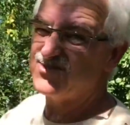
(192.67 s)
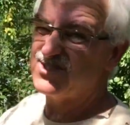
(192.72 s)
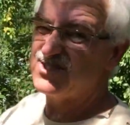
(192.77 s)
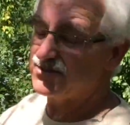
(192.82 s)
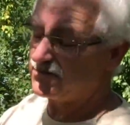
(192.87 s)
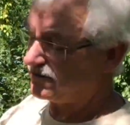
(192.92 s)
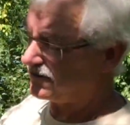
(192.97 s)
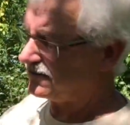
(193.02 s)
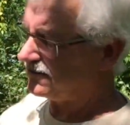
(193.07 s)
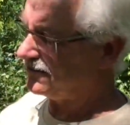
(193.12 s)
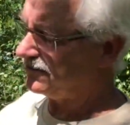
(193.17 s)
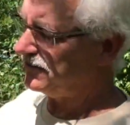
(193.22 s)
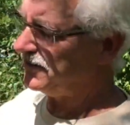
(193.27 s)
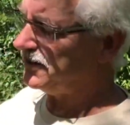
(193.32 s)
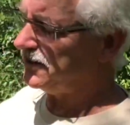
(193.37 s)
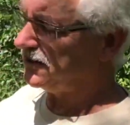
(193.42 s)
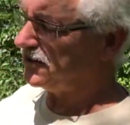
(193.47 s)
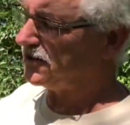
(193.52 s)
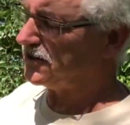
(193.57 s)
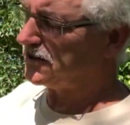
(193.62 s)
one's
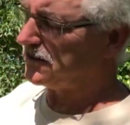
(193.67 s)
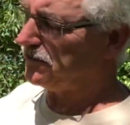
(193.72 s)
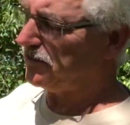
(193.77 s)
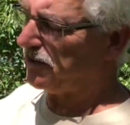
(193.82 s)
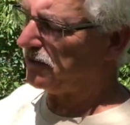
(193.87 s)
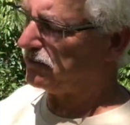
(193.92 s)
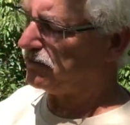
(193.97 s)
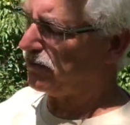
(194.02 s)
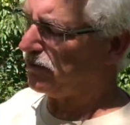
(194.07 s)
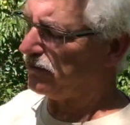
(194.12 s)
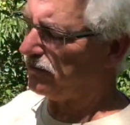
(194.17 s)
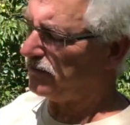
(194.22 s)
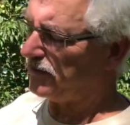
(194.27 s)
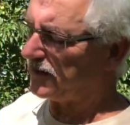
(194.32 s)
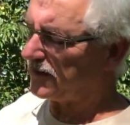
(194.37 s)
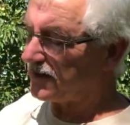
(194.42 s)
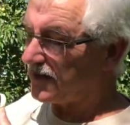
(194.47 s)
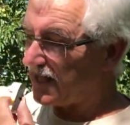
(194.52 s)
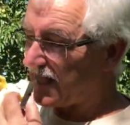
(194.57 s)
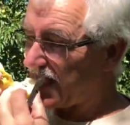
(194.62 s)
really just about perfect.